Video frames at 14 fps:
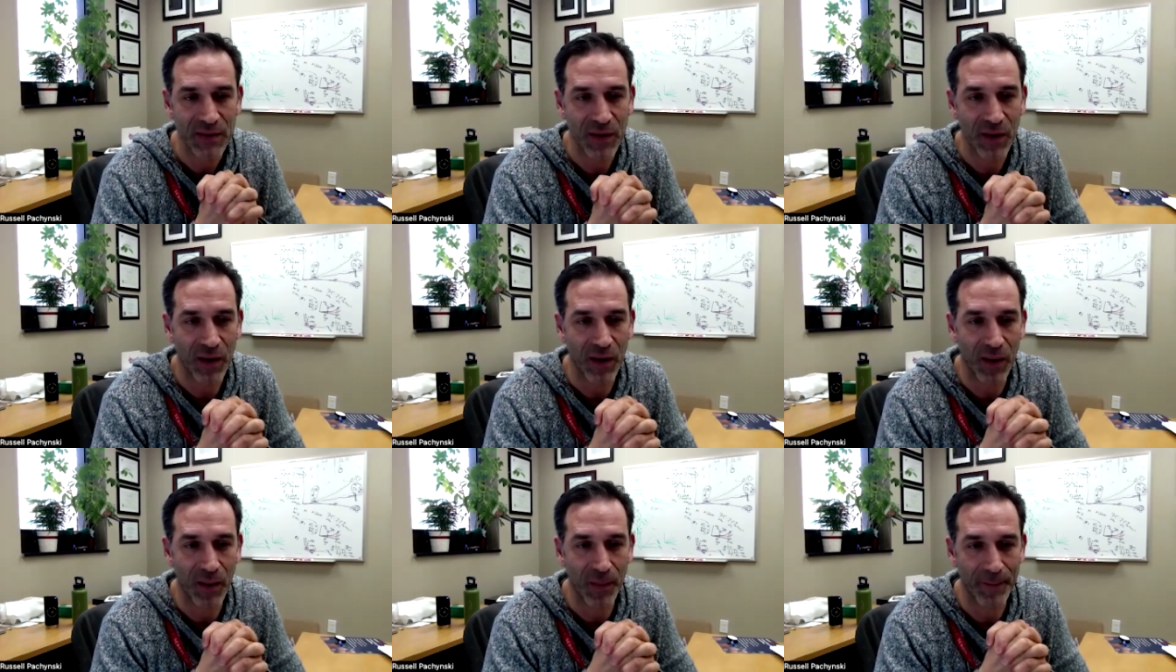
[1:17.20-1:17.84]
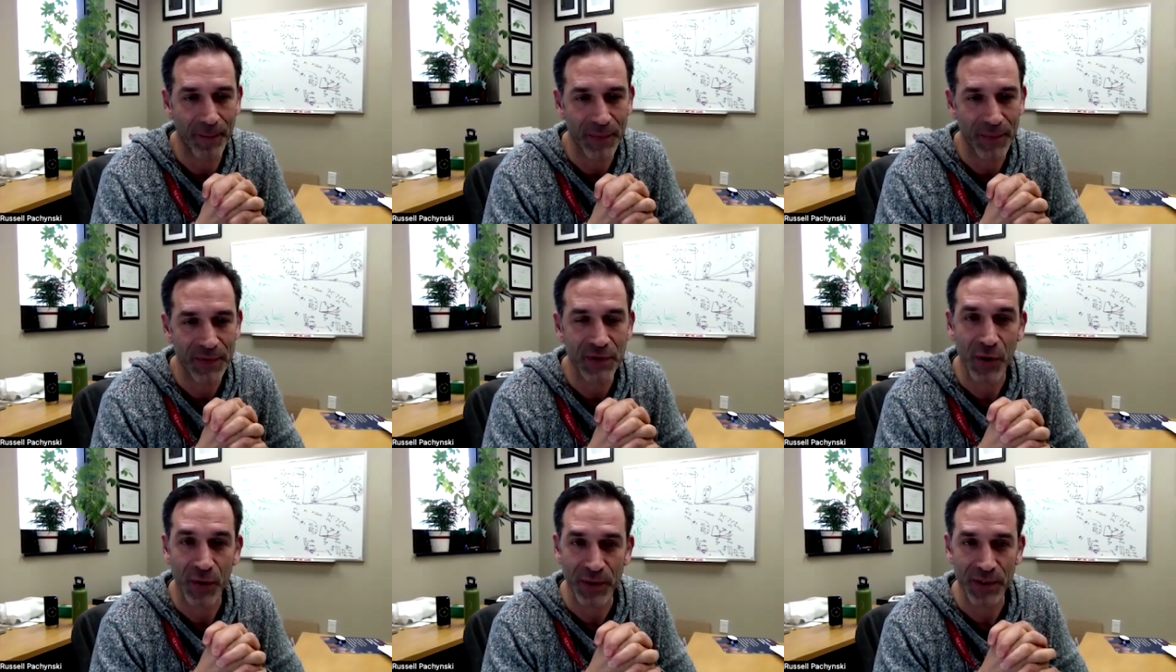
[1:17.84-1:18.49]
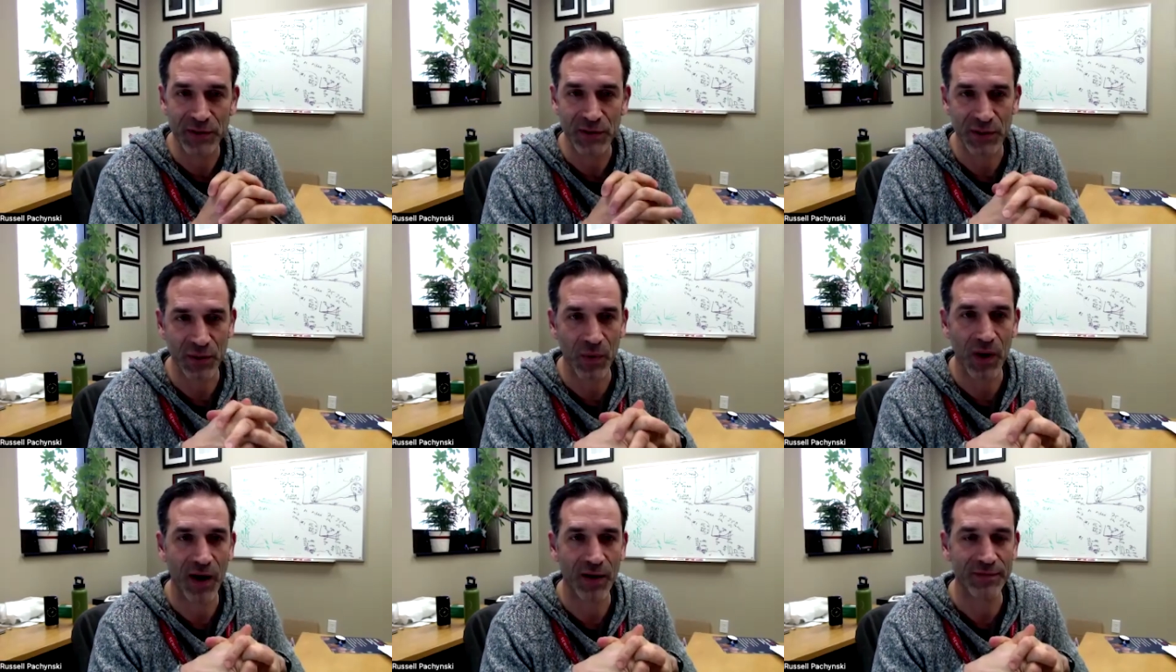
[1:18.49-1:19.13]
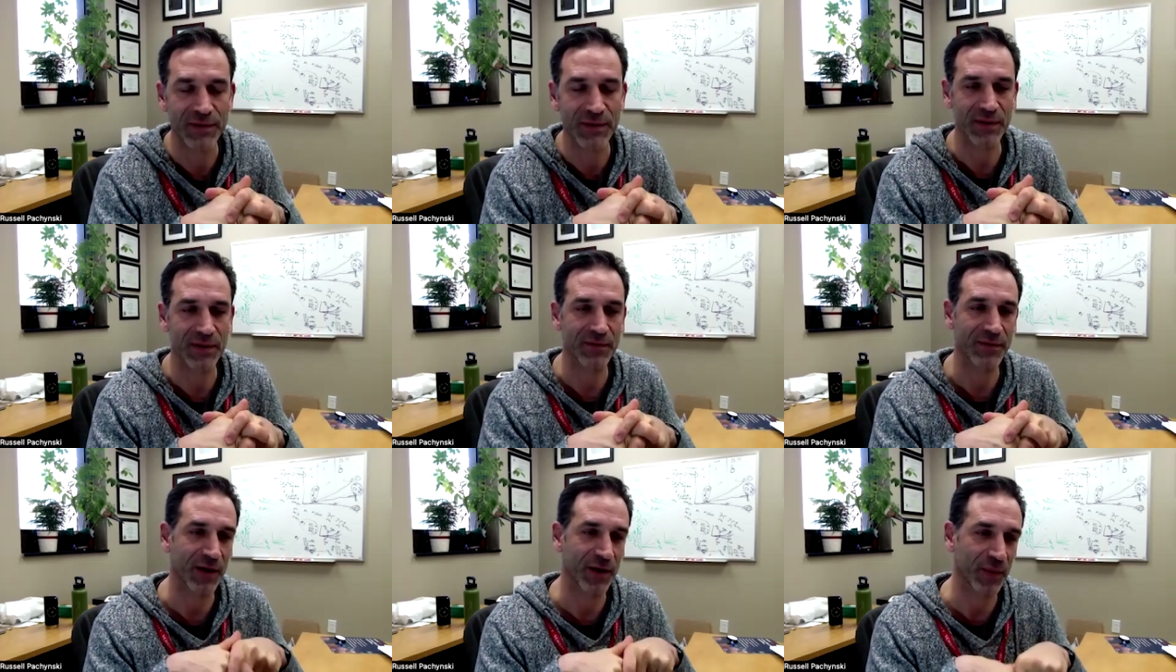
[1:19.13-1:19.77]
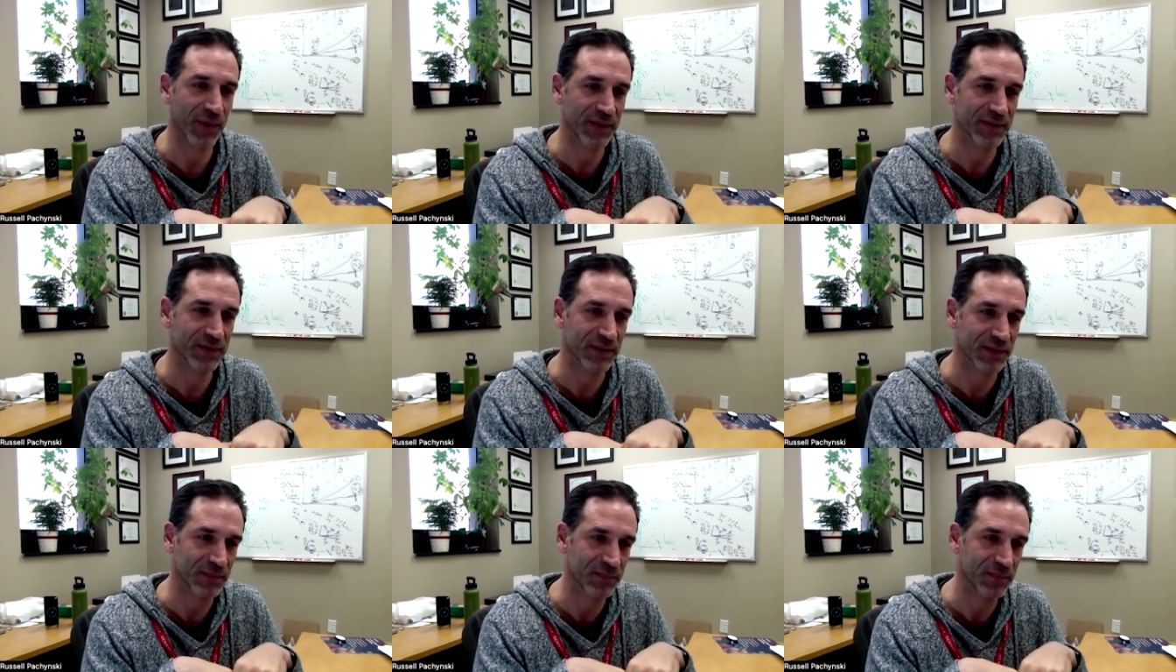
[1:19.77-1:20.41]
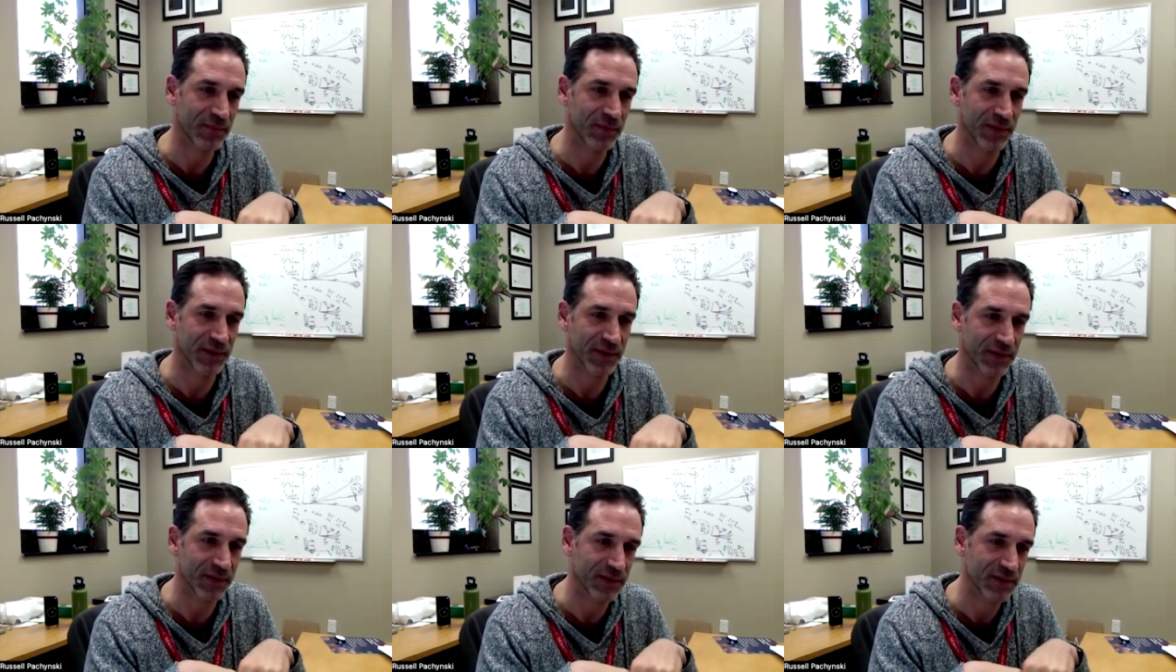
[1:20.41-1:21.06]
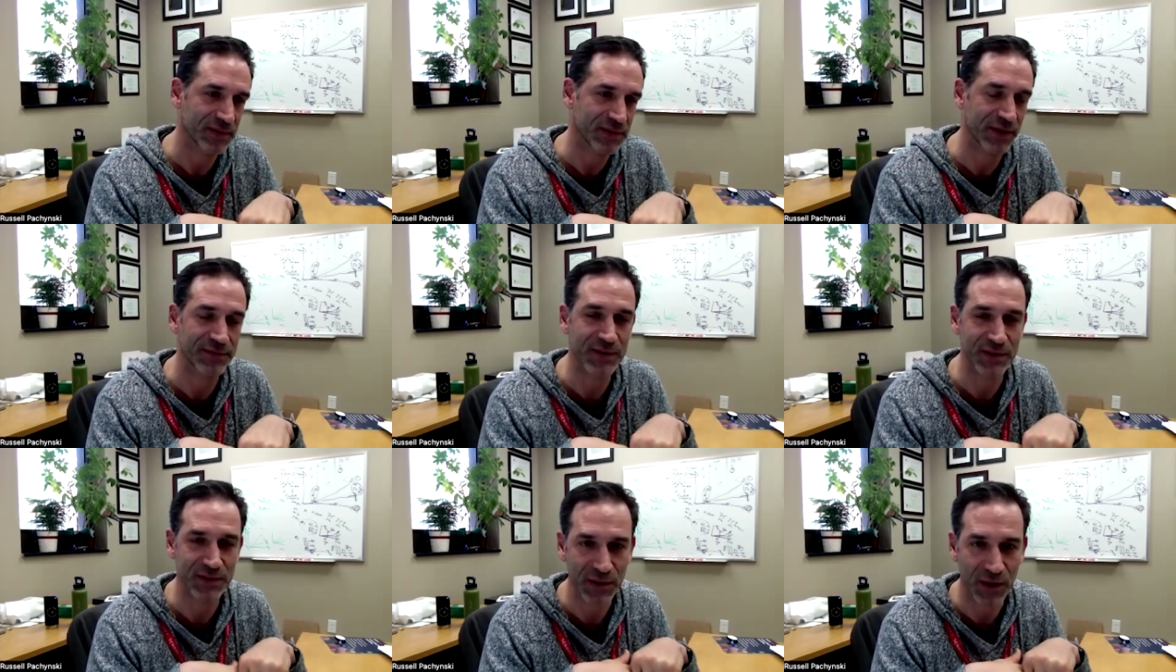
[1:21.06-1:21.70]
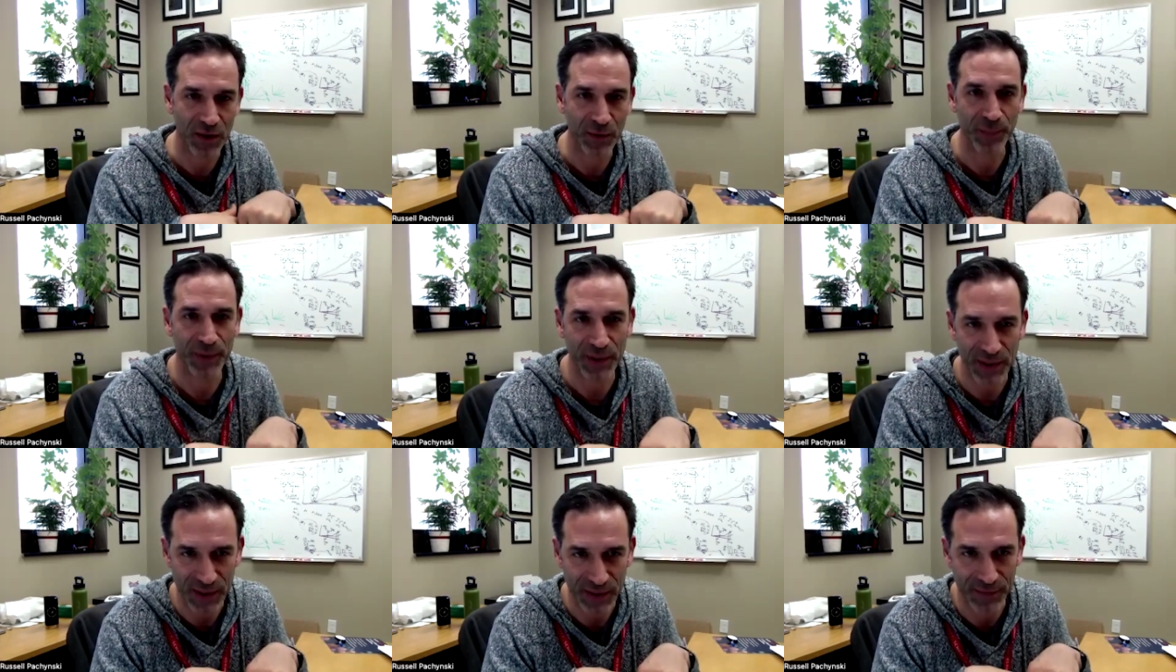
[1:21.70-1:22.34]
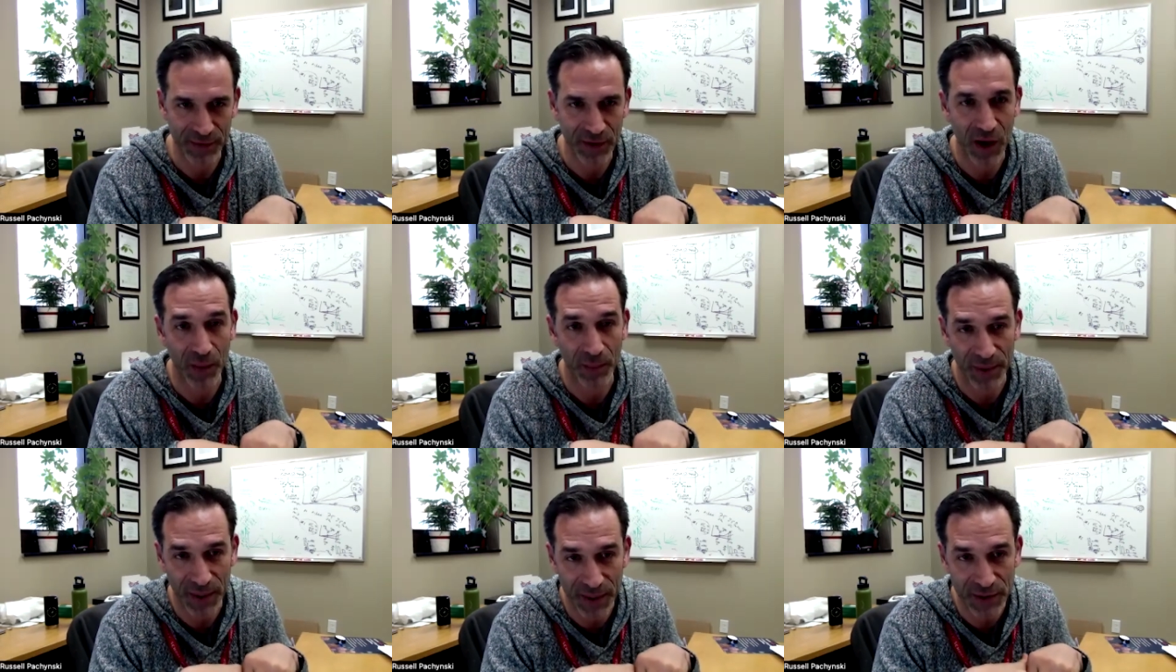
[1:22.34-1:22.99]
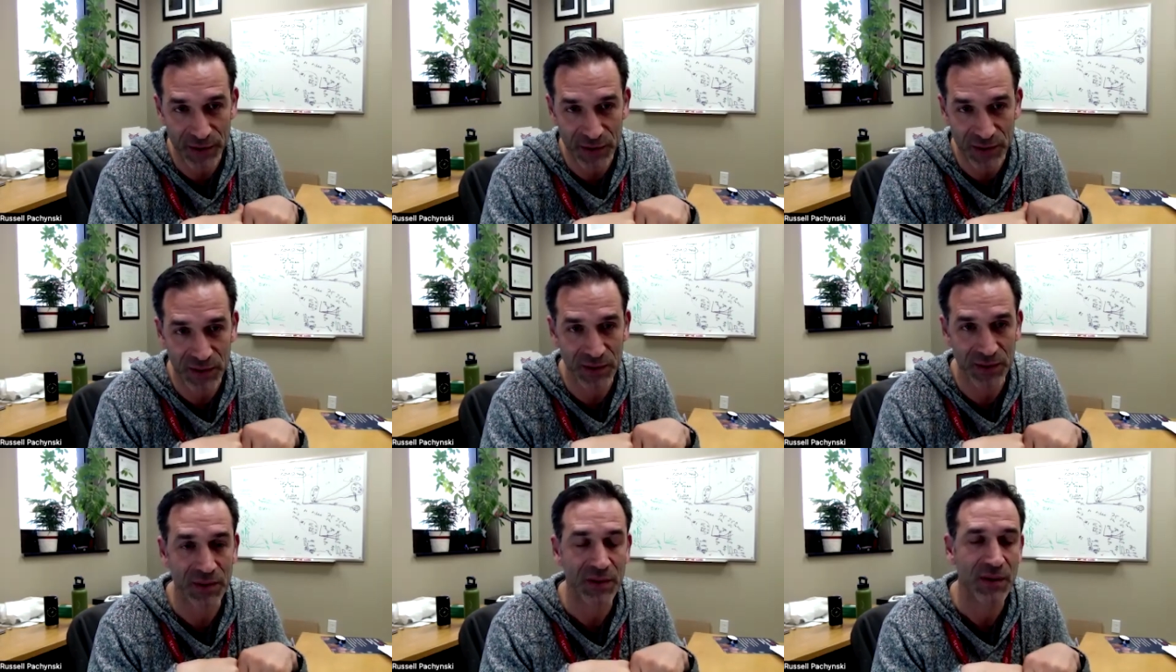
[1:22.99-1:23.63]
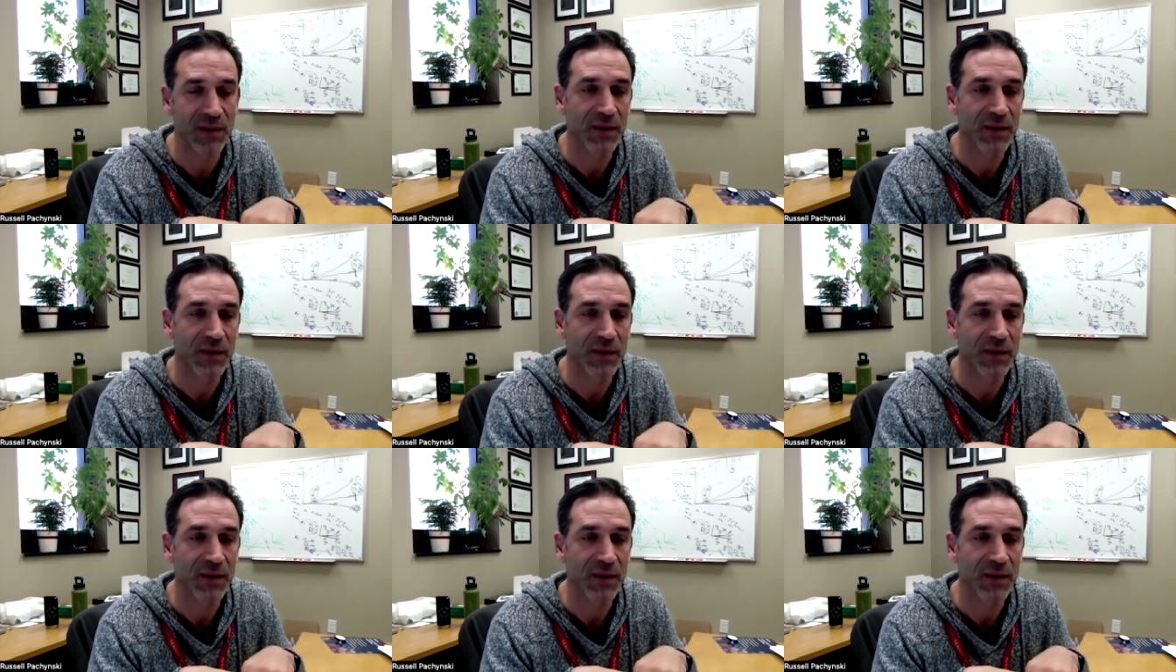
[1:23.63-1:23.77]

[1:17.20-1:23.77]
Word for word: Um, you know, initially we'll have to evaluate the the safety and tolerability of the combination.